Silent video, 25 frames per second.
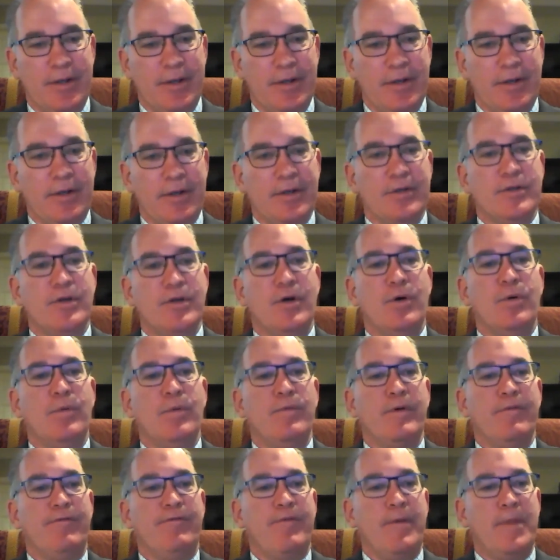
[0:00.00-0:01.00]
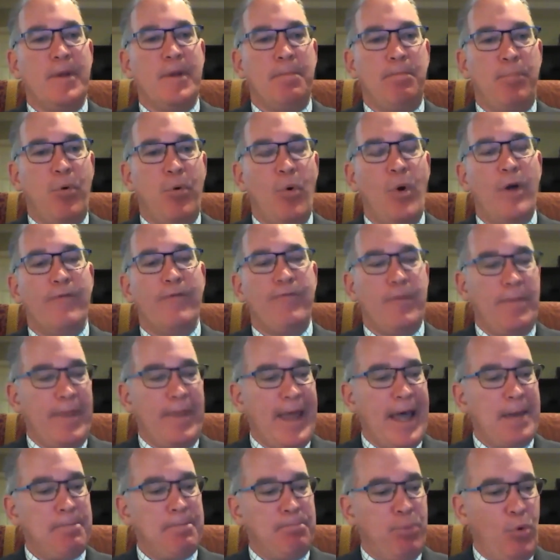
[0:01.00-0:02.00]
So from
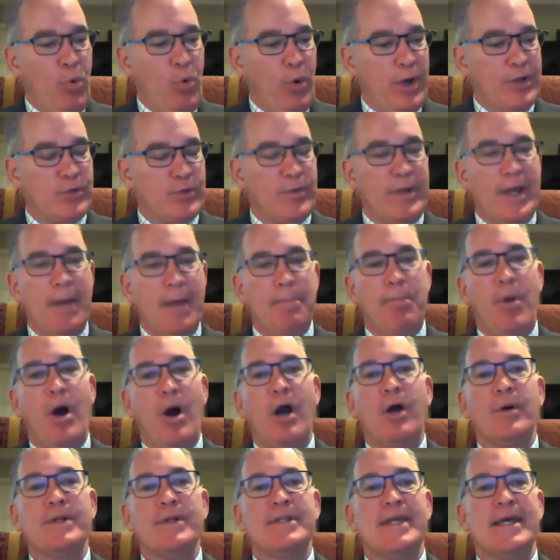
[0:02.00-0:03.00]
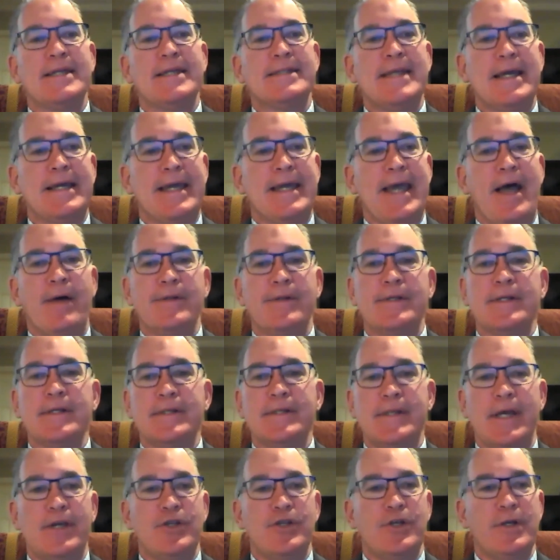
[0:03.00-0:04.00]
that point, when that borrower takes that counseling
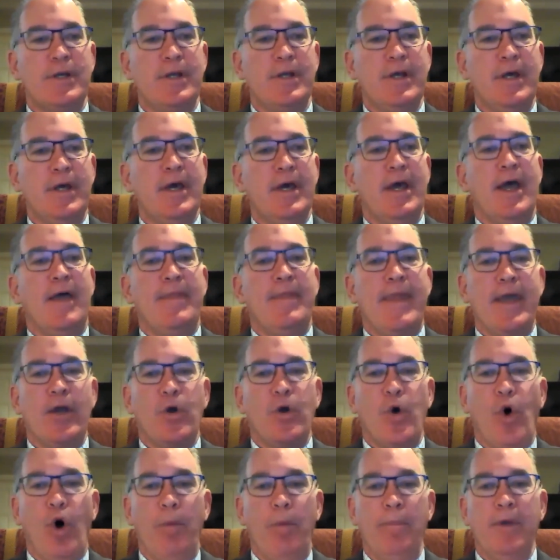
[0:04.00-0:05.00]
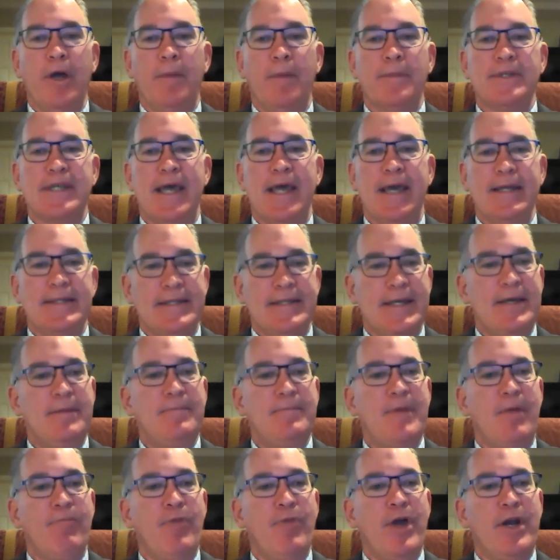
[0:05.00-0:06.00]
session and they call me up and say, hey, Tim,
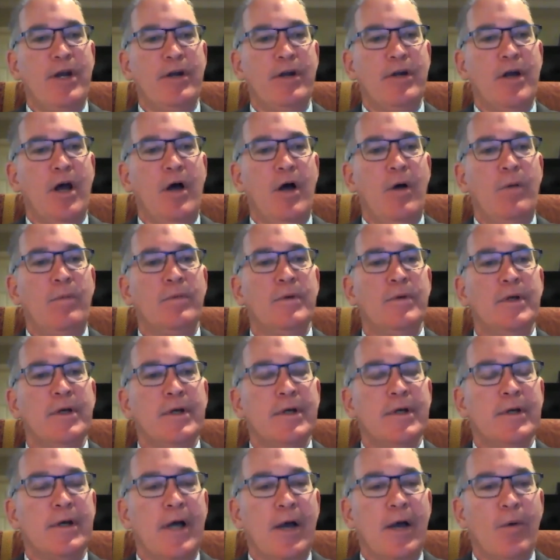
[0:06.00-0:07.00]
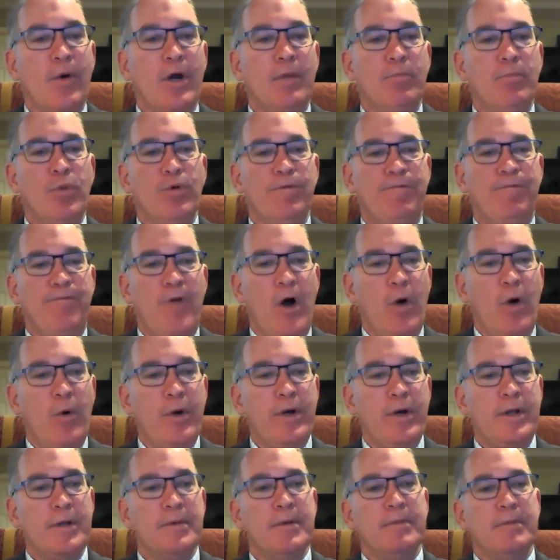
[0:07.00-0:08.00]
I'm ready to go. I want to move
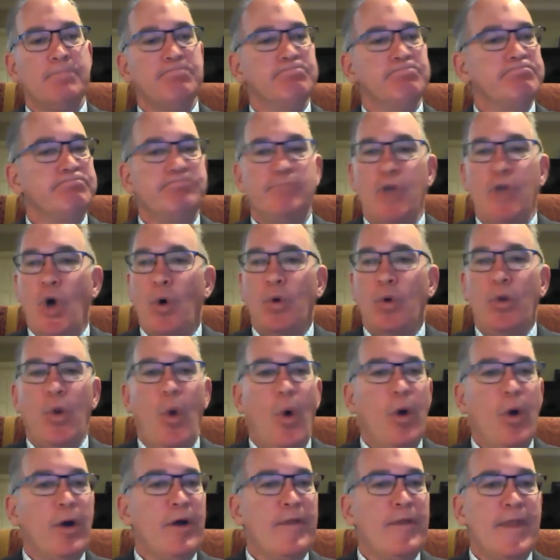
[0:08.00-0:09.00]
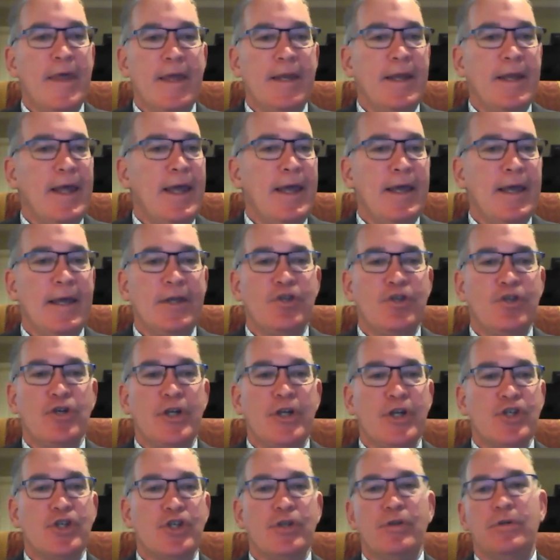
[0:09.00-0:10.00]
forward. No longer than a
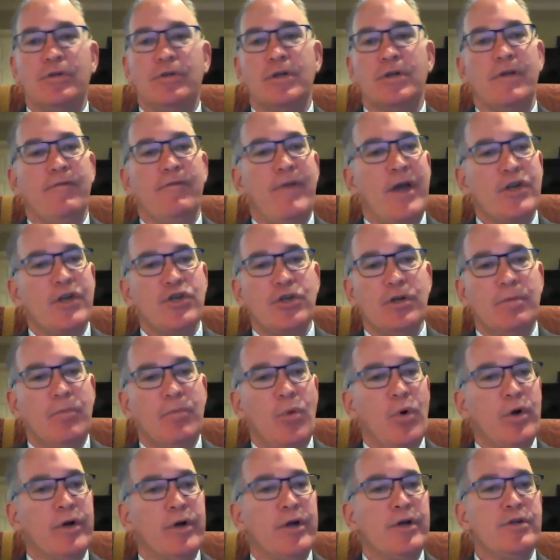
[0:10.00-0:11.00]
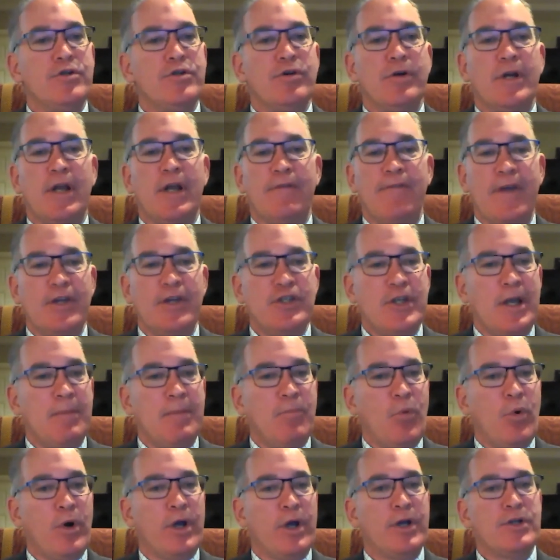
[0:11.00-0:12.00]
traditional conventional mortgage or an FHA
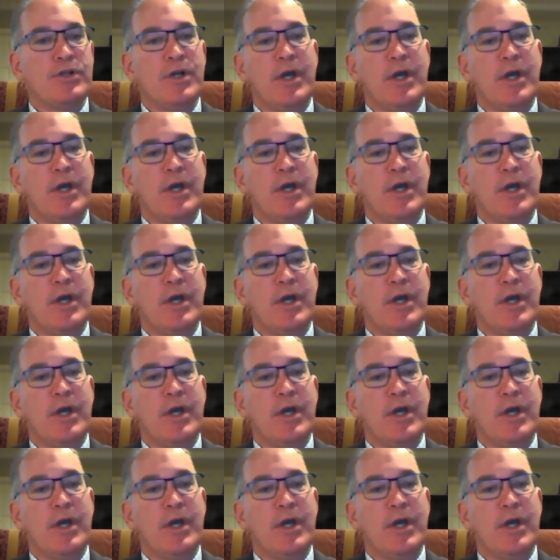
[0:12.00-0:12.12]
mortgage.